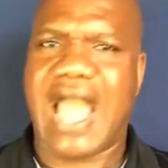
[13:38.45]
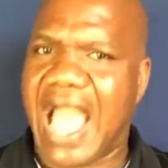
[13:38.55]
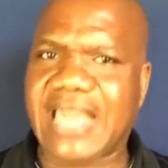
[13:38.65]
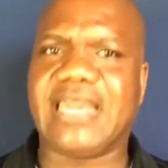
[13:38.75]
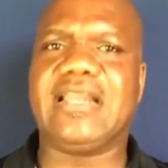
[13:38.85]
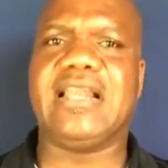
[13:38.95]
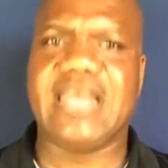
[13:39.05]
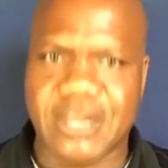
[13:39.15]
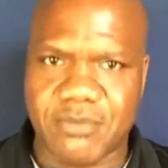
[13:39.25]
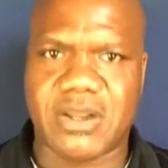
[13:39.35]
I can
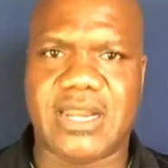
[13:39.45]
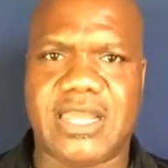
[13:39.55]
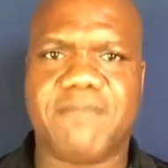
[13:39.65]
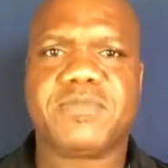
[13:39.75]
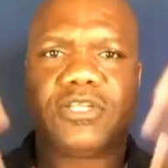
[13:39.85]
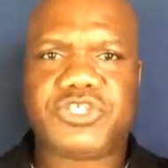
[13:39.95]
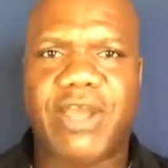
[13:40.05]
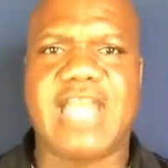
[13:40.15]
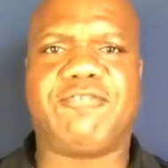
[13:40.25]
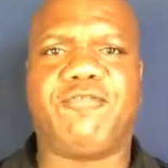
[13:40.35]
literally
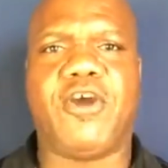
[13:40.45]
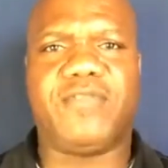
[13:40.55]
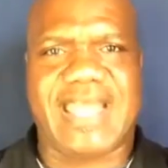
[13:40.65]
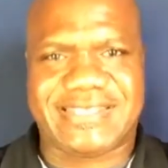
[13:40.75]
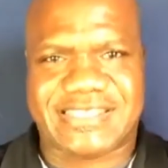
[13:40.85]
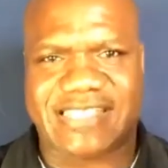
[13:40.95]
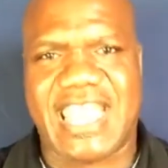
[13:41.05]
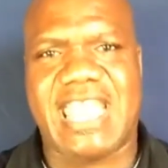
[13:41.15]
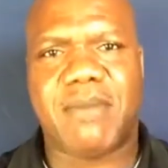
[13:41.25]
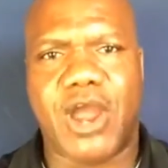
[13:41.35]
transfer that
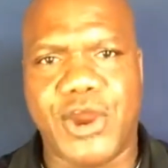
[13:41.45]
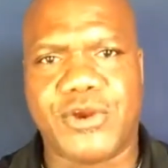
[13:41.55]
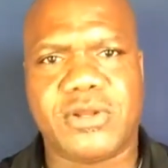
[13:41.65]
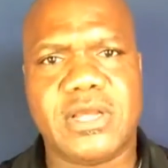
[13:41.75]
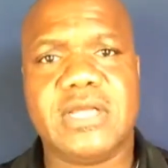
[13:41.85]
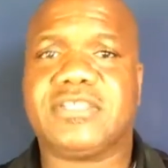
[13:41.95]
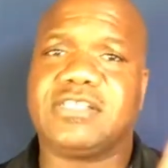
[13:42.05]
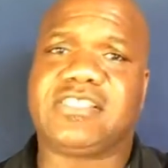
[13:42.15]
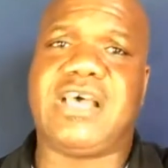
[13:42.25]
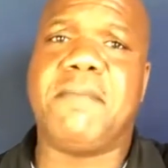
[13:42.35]
same hurt to
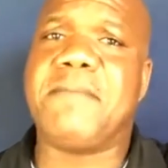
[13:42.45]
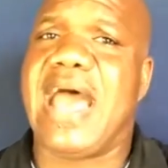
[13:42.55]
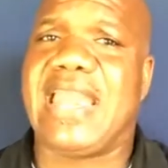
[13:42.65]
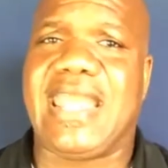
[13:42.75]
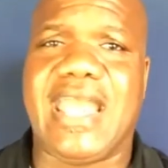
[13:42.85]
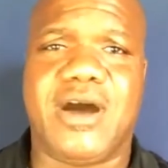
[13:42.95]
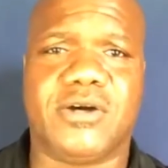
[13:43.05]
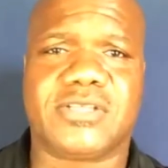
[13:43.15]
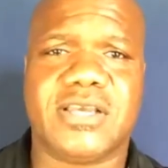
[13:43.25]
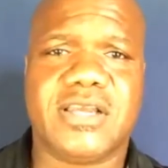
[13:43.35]
somebody
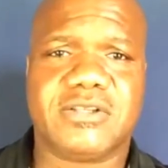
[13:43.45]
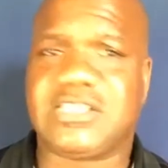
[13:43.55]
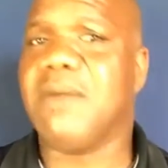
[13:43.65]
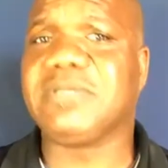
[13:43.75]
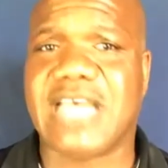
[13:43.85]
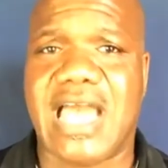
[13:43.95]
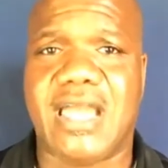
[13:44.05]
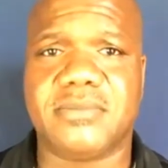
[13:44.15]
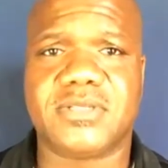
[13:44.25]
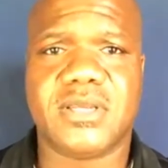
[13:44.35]
else
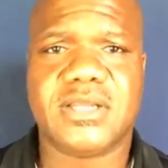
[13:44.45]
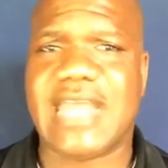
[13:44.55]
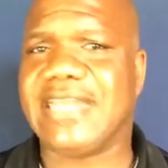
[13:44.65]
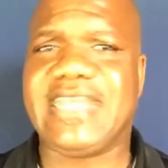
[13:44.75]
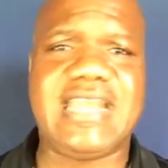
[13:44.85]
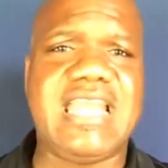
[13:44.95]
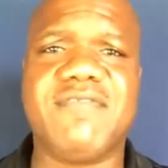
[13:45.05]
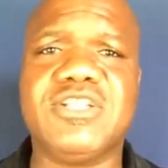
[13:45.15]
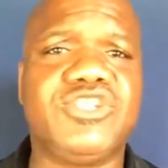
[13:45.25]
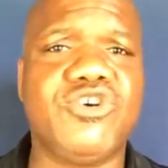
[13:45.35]
sometimes that didn't
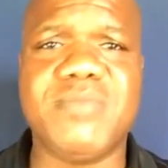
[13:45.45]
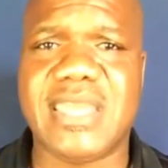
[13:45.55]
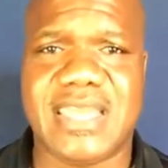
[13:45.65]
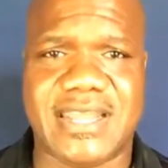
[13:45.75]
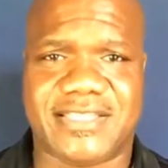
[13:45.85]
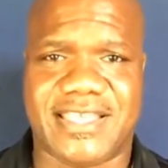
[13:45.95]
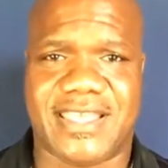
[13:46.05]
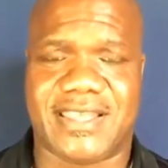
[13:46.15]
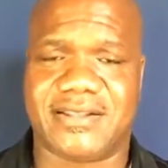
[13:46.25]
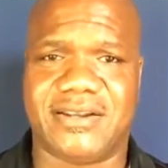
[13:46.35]
even do me anything.